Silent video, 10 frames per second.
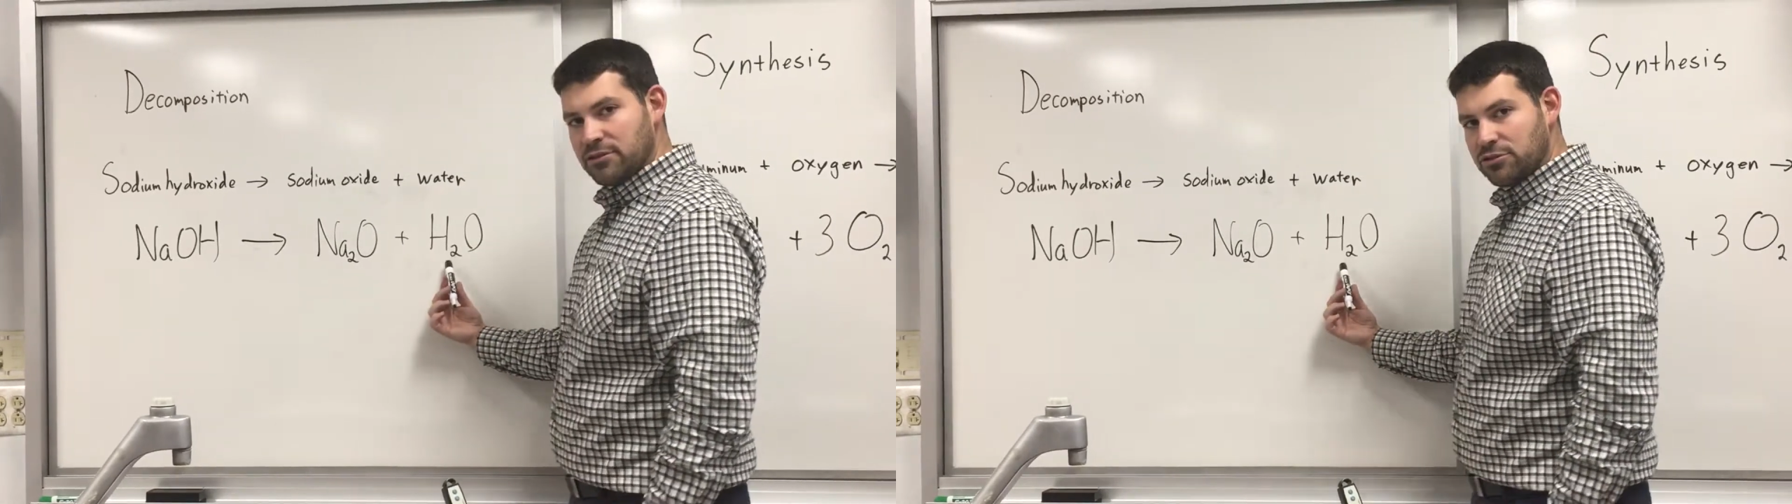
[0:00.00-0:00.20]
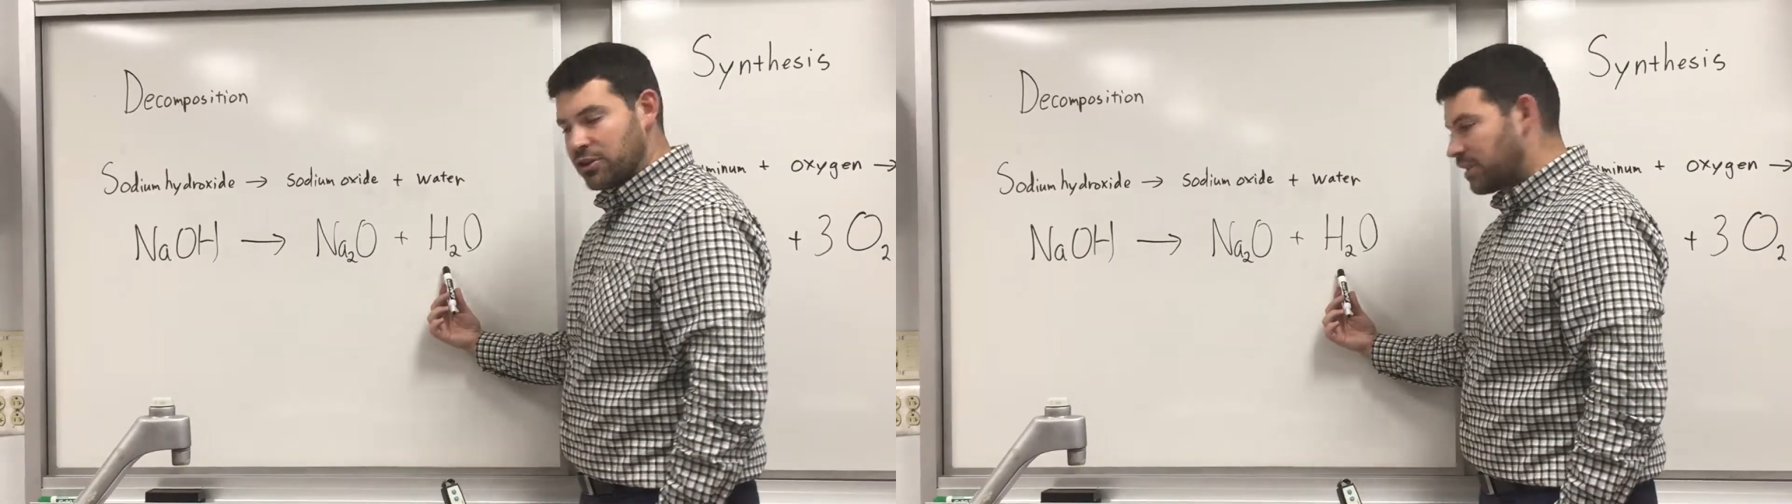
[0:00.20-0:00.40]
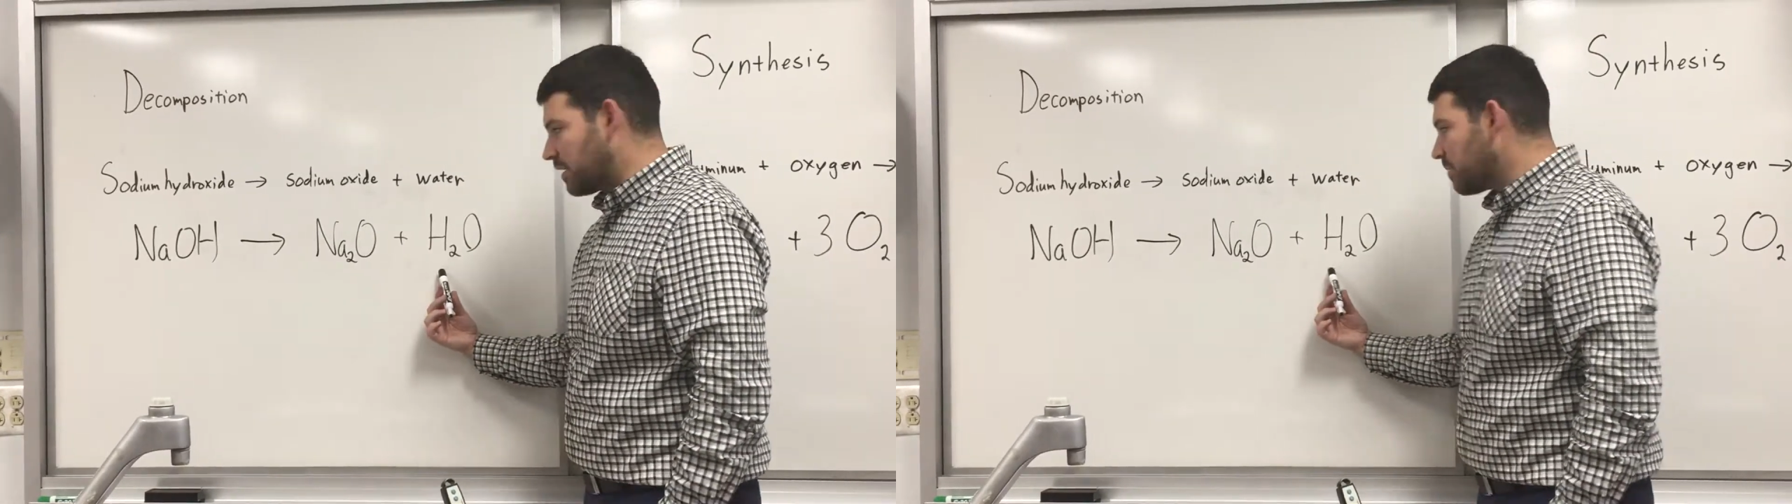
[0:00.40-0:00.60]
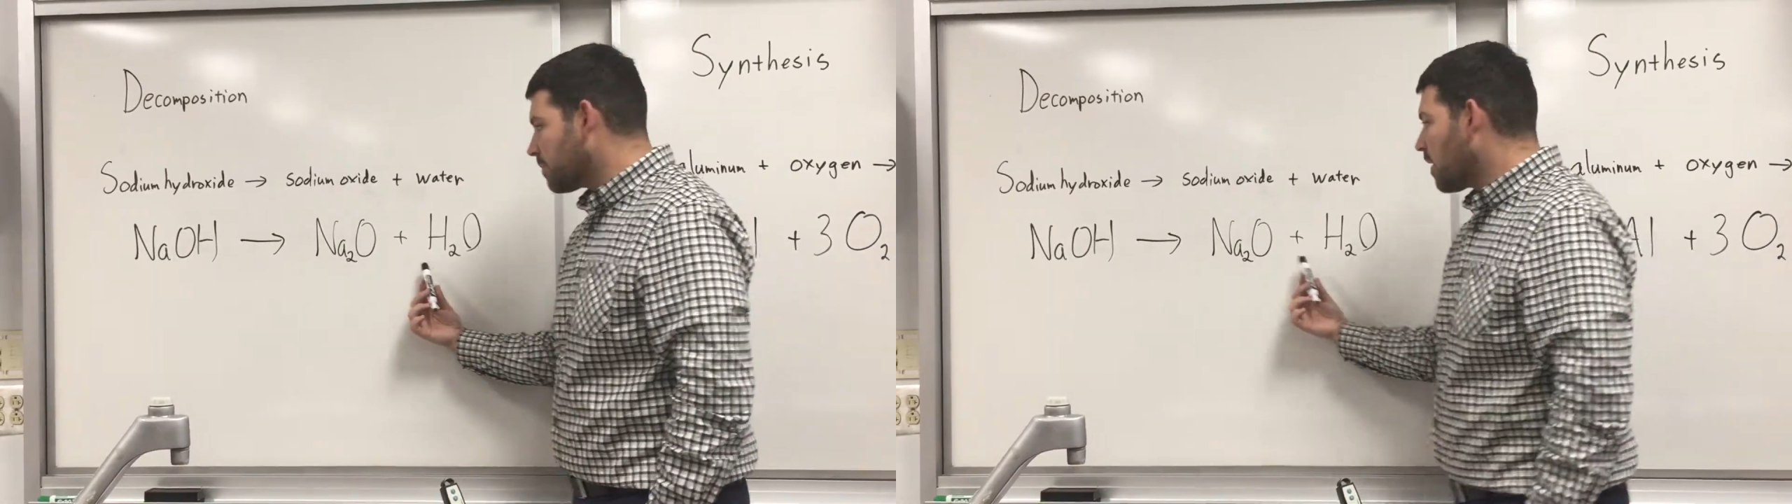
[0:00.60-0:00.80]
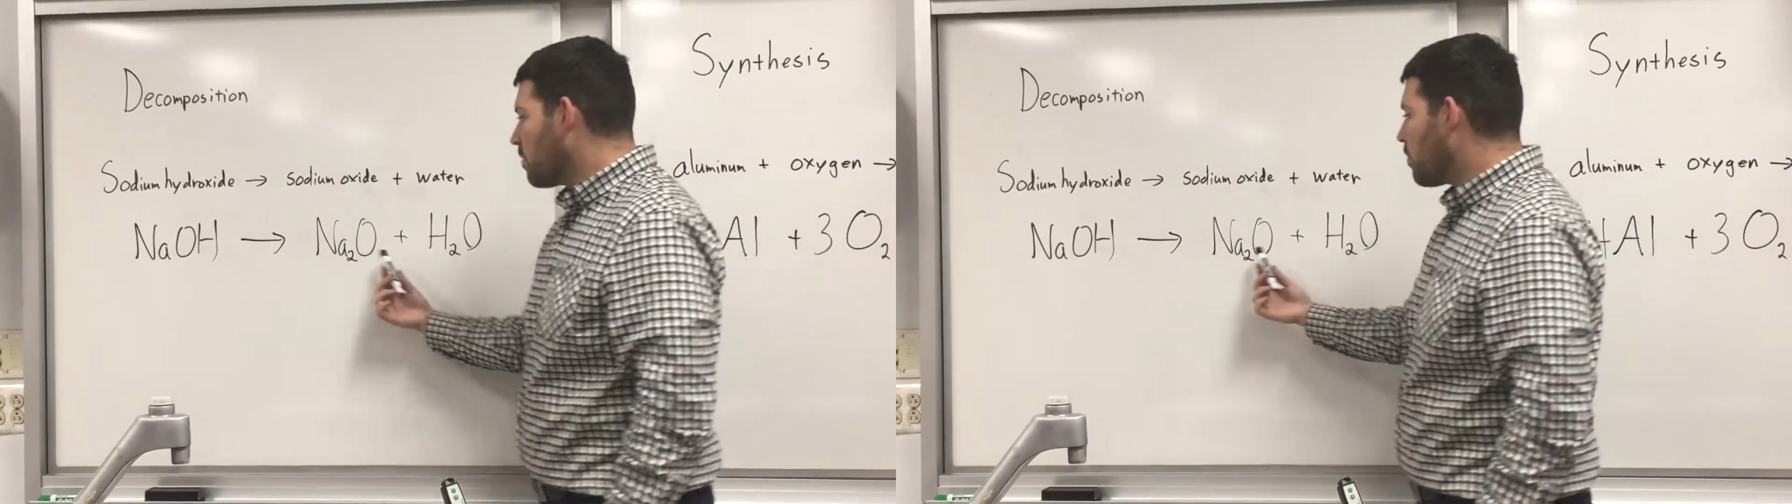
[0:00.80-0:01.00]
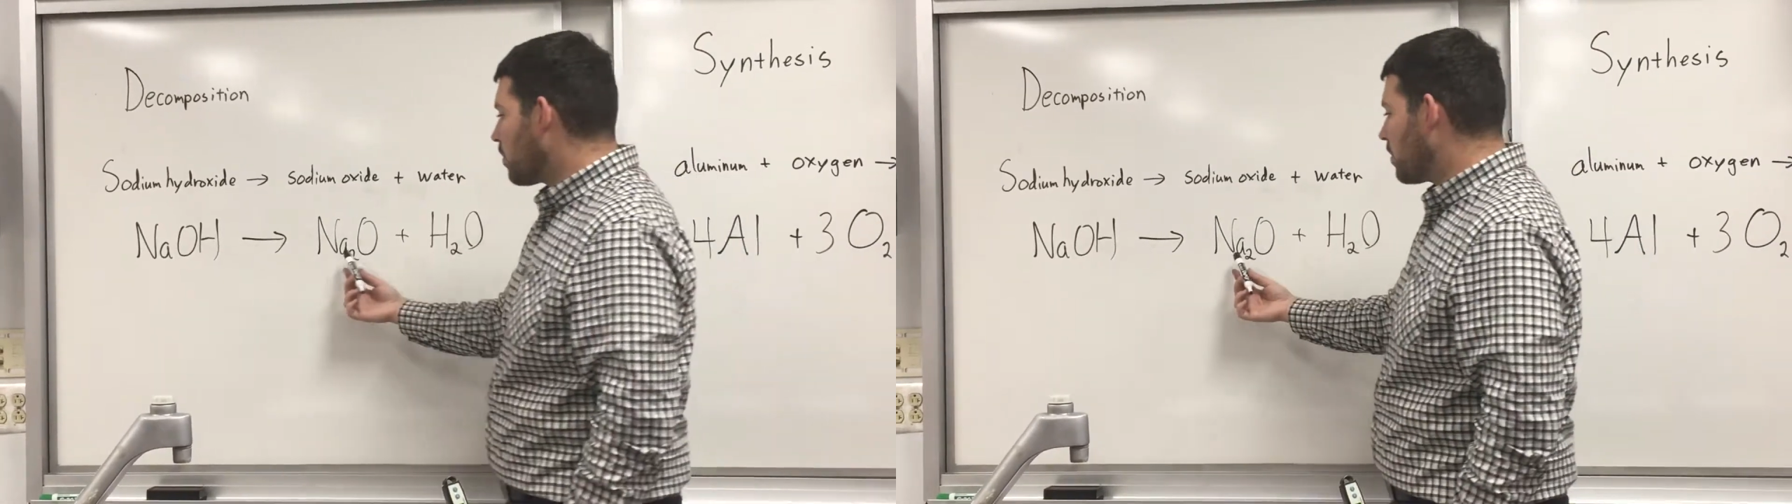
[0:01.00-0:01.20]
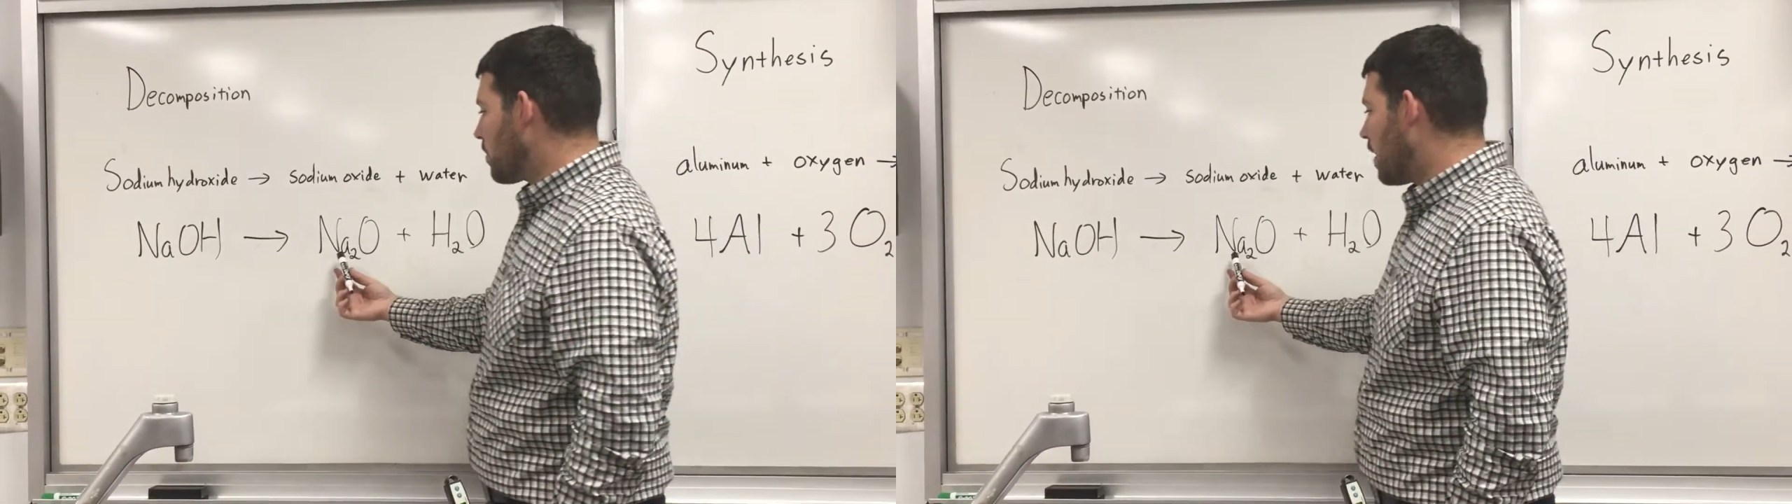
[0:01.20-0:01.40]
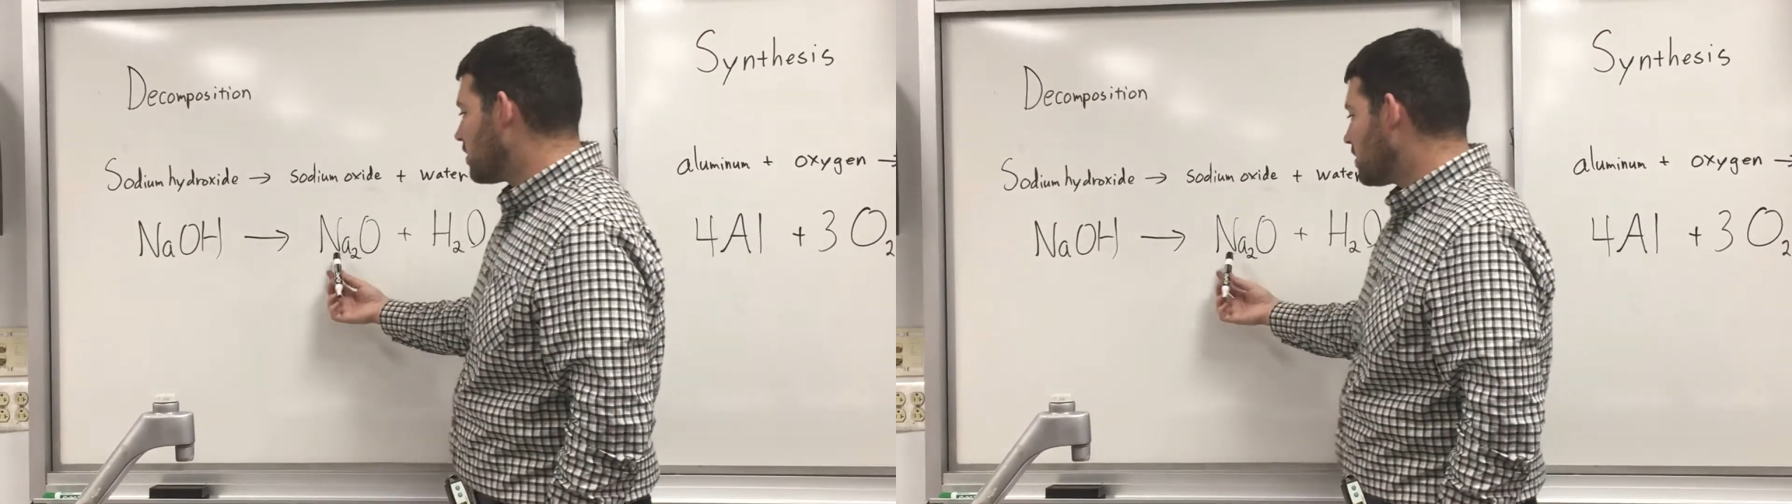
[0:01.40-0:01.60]
tricky, but we're gonna
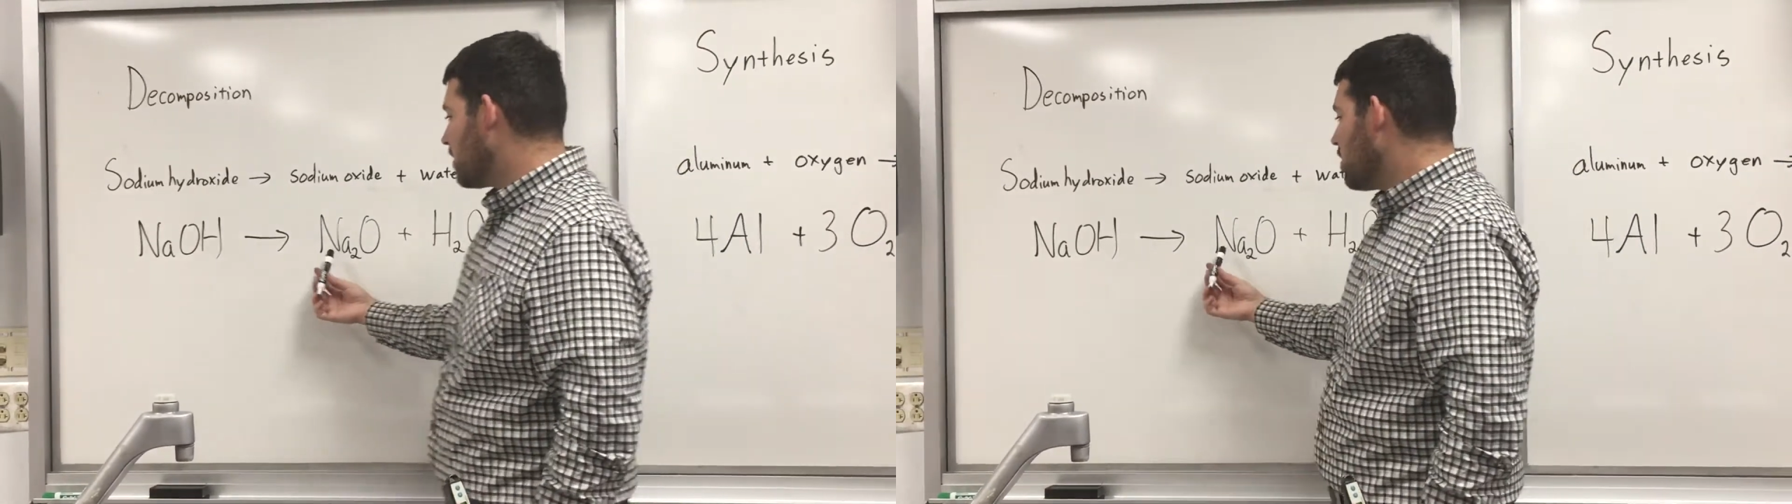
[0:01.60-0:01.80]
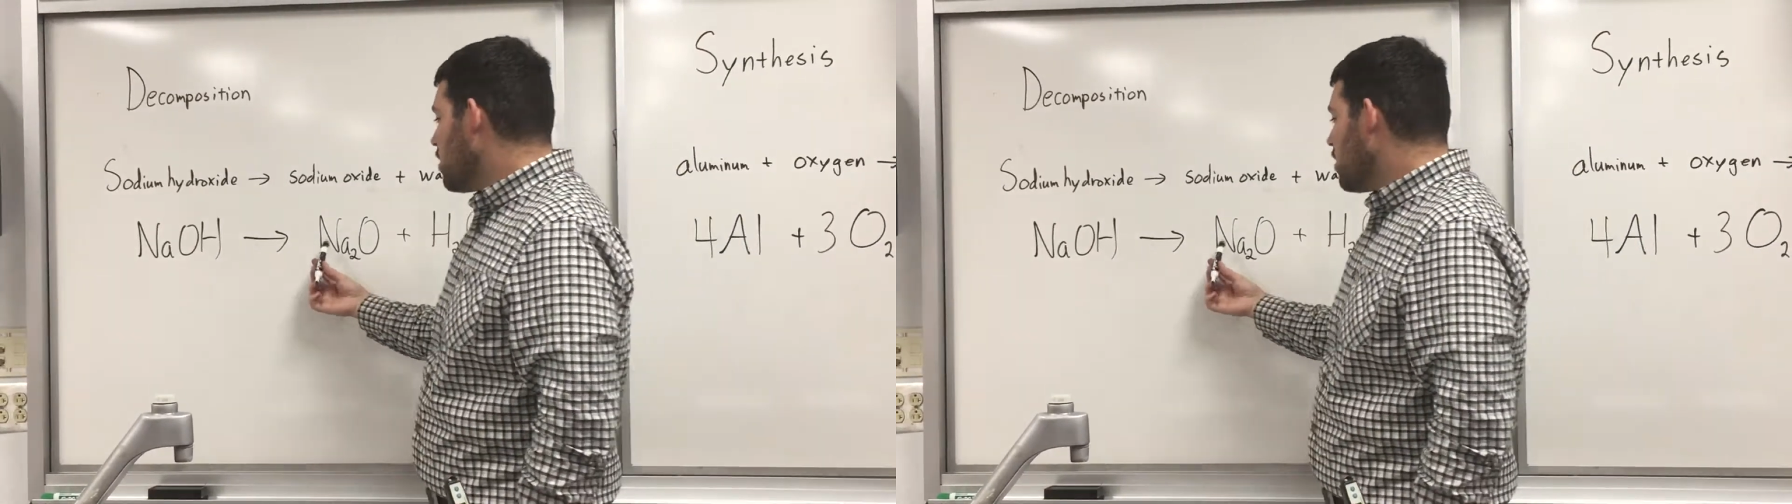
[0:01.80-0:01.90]
balance it.